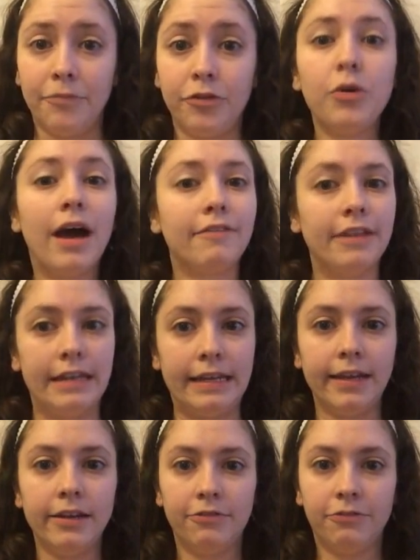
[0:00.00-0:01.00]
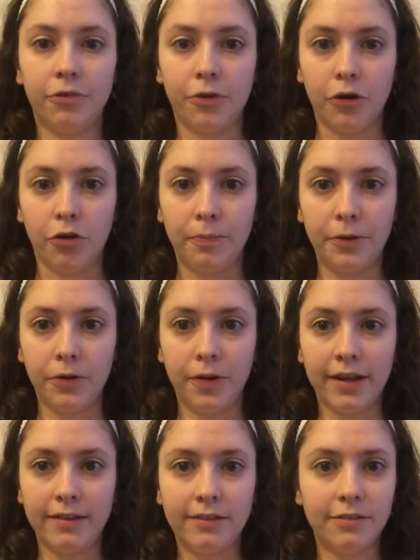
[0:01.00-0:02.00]
do have a need for
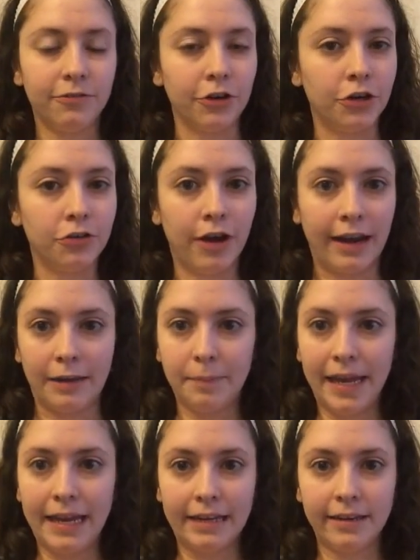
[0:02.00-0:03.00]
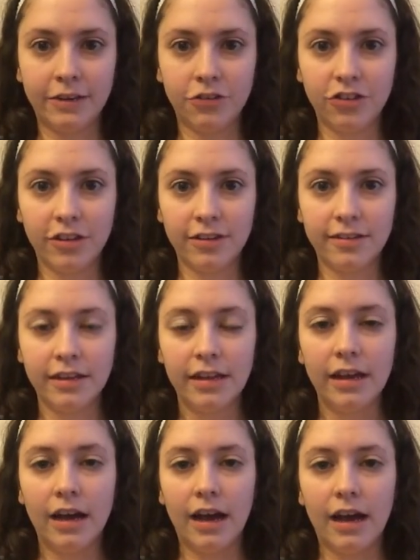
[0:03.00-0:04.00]
opioids for chronic pain conditions,
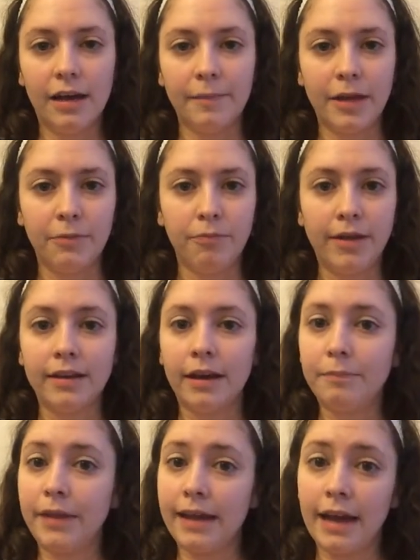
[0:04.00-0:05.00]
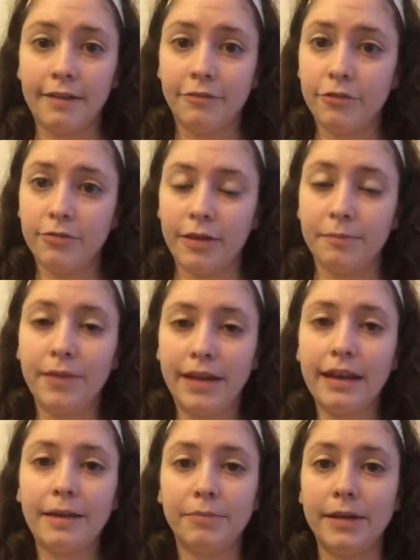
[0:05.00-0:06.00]
it may not
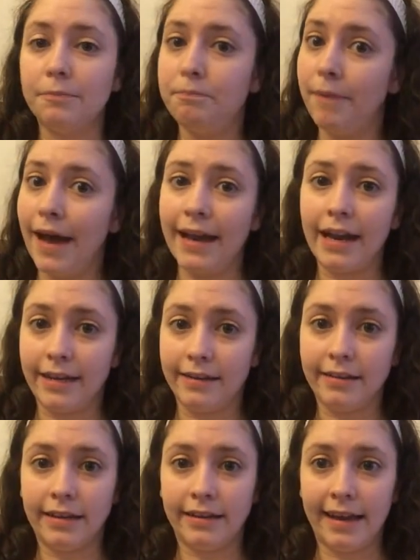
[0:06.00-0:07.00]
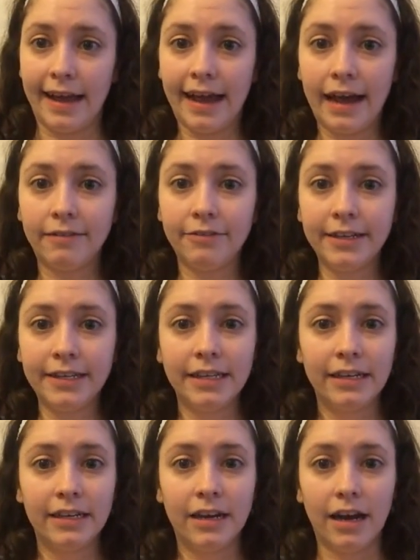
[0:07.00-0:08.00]
be a bad idea to have it
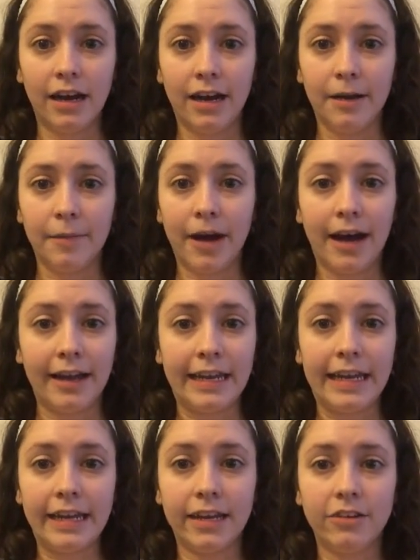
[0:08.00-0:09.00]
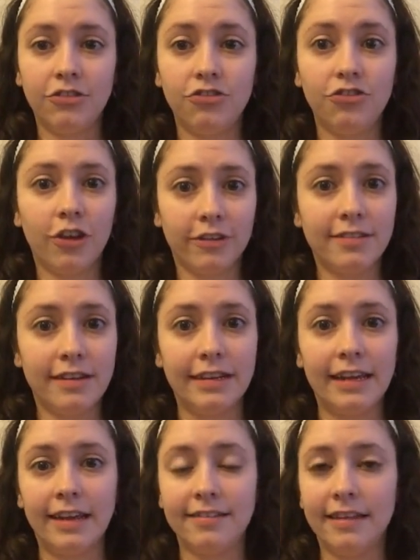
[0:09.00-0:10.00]
on hand, just
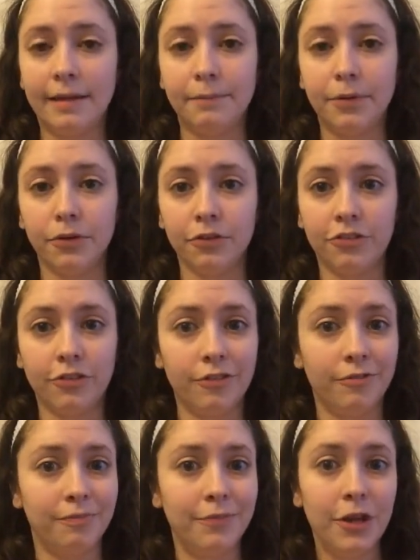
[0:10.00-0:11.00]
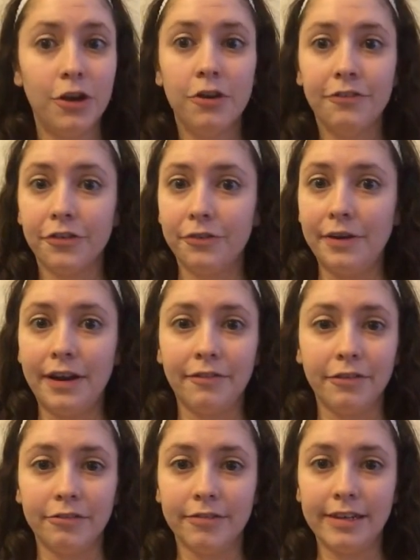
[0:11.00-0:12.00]
in case that person, for
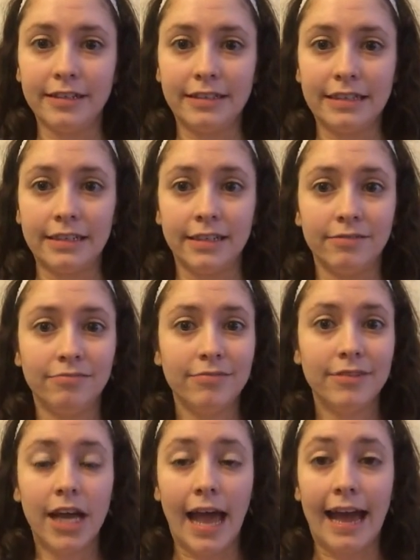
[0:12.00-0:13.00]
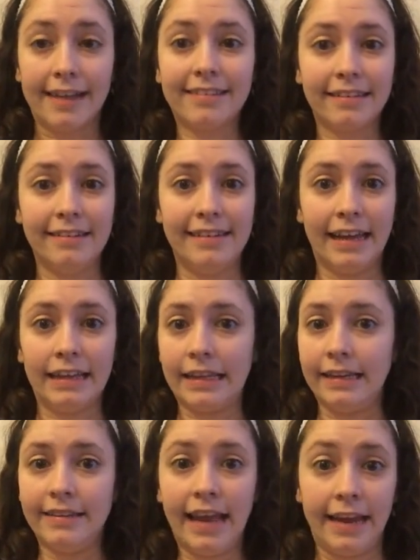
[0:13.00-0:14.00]
whatever reason,
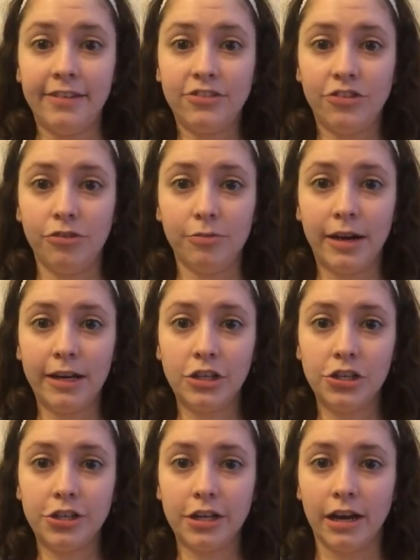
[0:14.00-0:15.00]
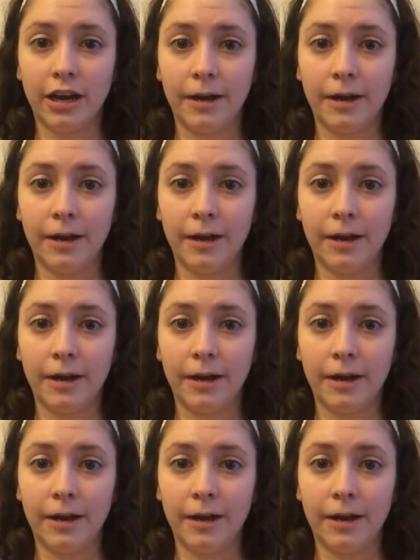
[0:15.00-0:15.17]
accidentally takes too much,